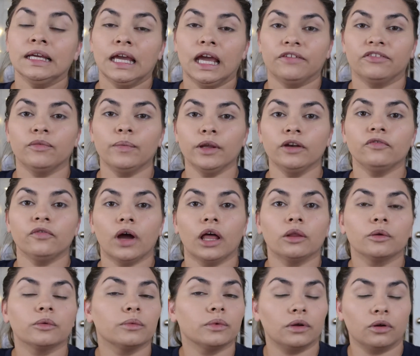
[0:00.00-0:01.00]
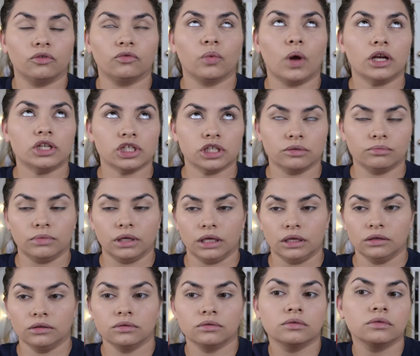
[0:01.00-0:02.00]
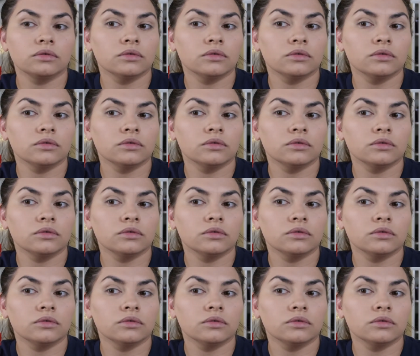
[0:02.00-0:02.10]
if you've been following, watching me,